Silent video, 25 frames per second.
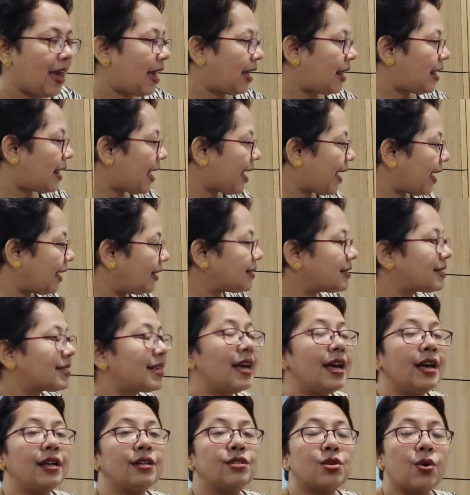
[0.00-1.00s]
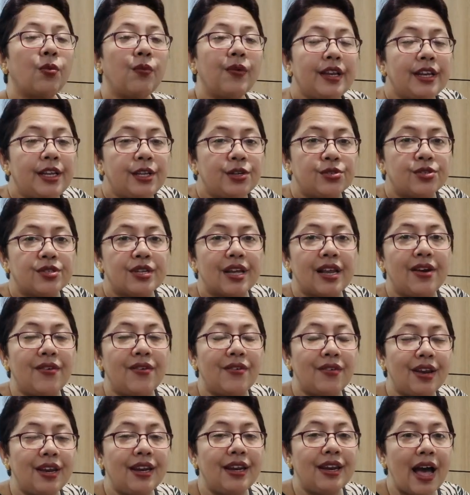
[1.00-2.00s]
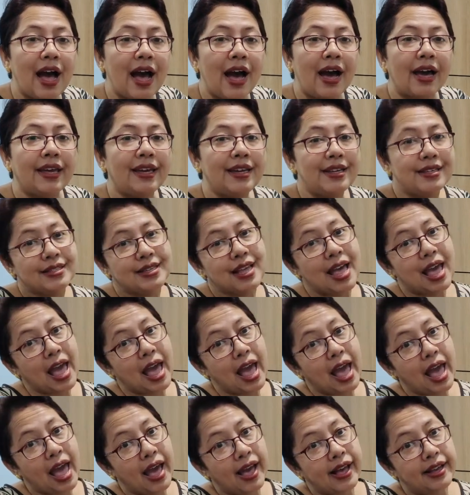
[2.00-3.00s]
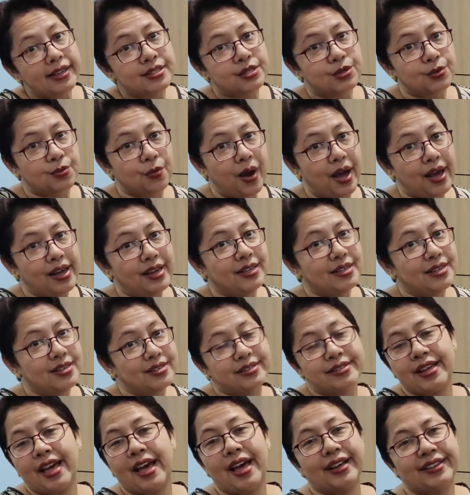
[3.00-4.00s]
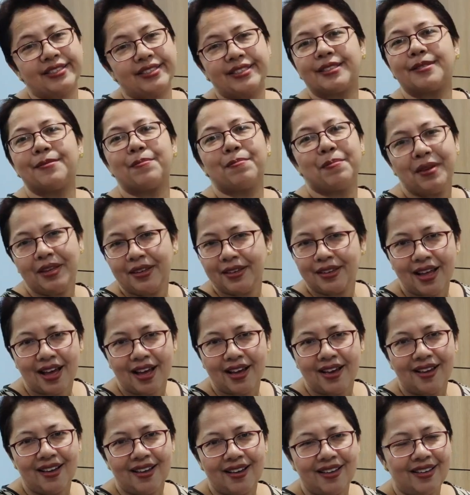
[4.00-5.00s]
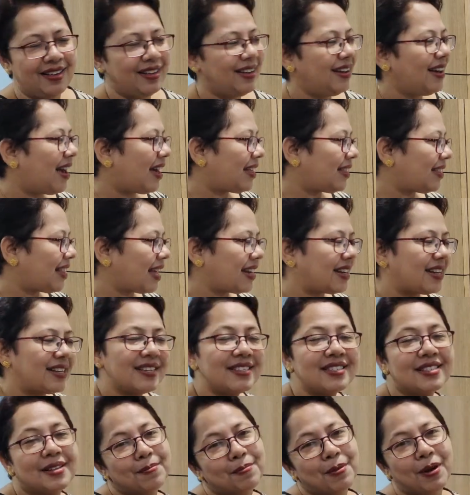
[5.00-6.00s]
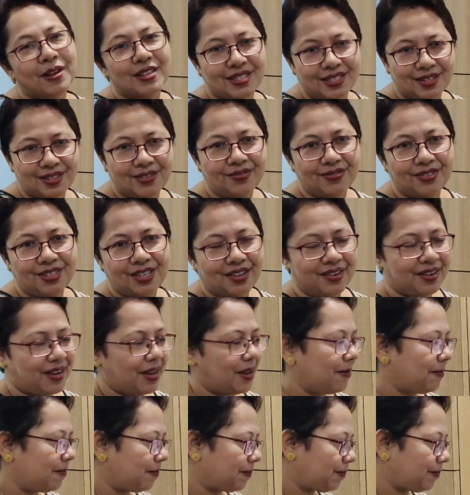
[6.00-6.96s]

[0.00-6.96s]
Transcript: And hence, so we need to tell Reena is as wise as Meena. And that is the positive degree.